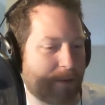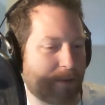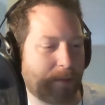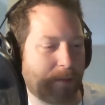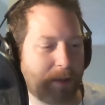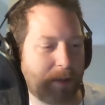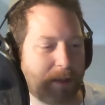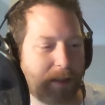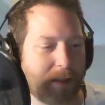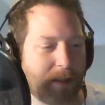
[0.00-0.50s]

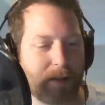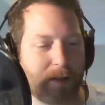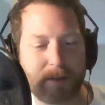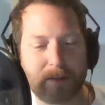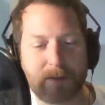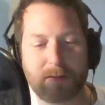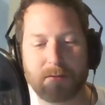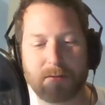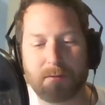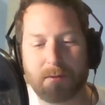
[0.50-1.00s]

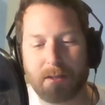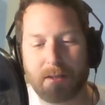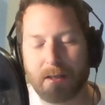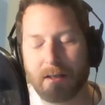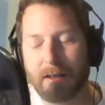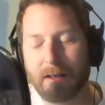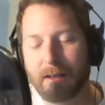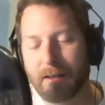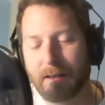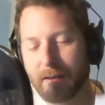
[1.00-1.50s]
Tuberculosis is what he got,
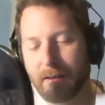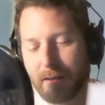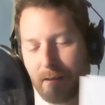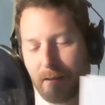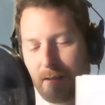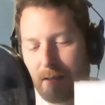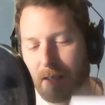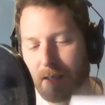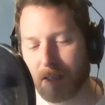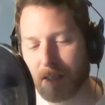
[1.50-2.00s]
yeah.
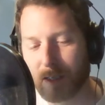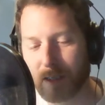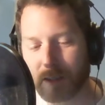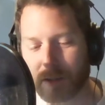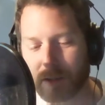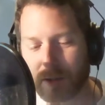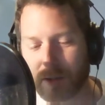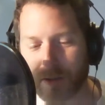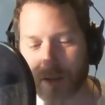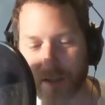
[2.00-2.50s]
And he
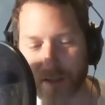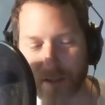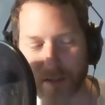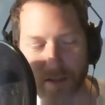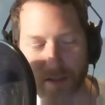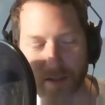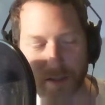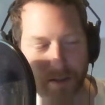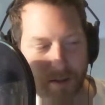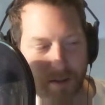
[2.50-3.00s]
treated
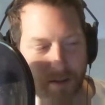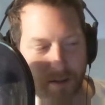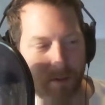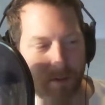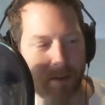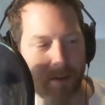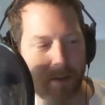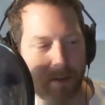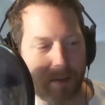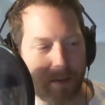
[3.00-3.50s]
it
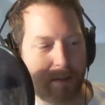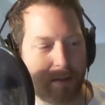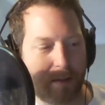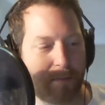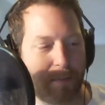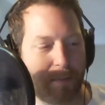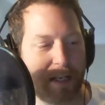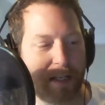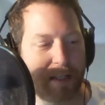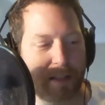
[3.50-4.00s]
with
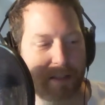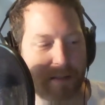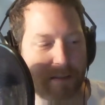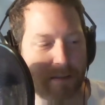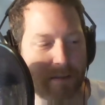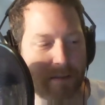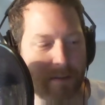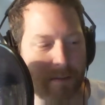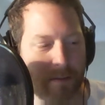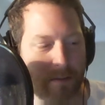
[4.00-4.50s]
magnets.